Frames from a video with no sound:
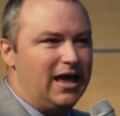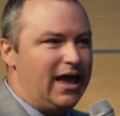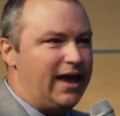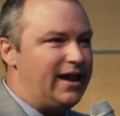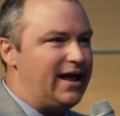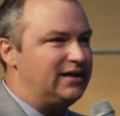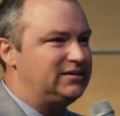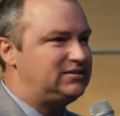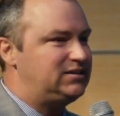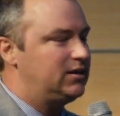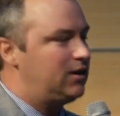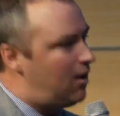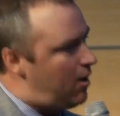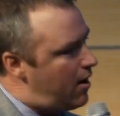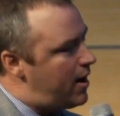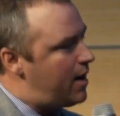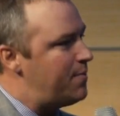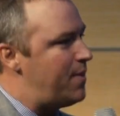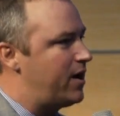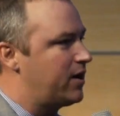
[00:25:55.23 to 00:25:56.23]
And I said, all
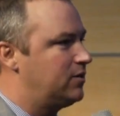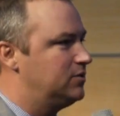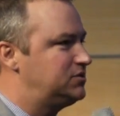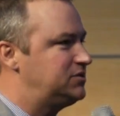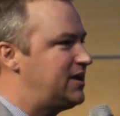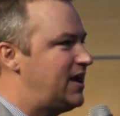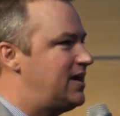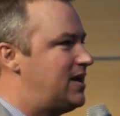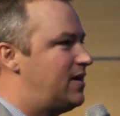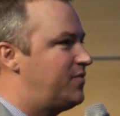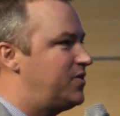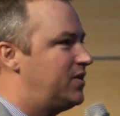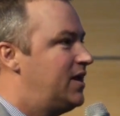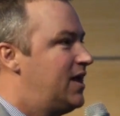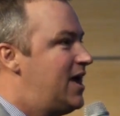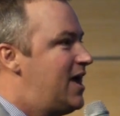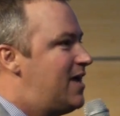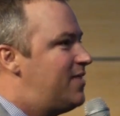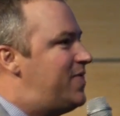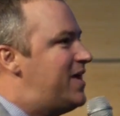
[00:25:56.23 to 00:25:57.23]
right, I'm not going to say nothing.
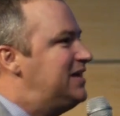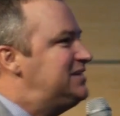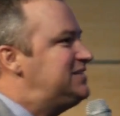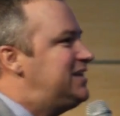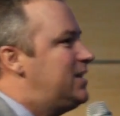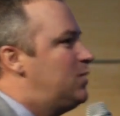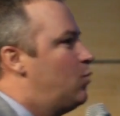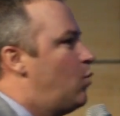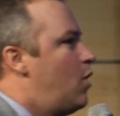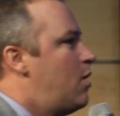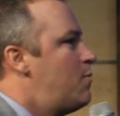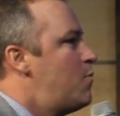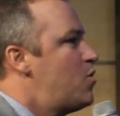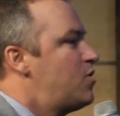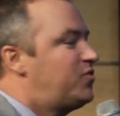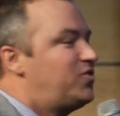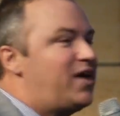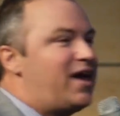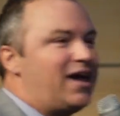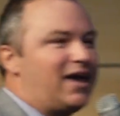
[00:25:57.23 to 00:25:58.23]
They said one
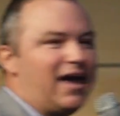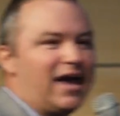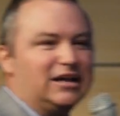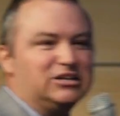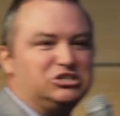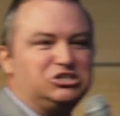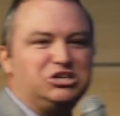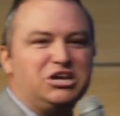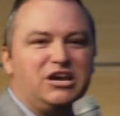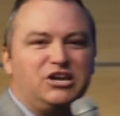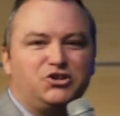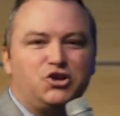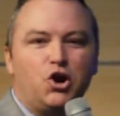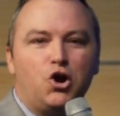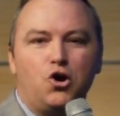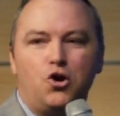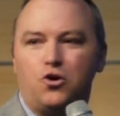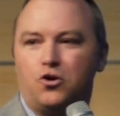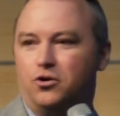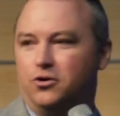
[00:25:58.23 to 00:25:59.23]
more thing and she
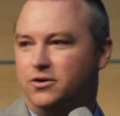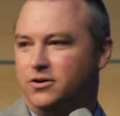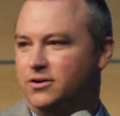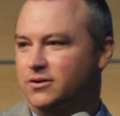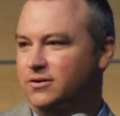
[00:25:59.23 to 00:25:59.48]
turned.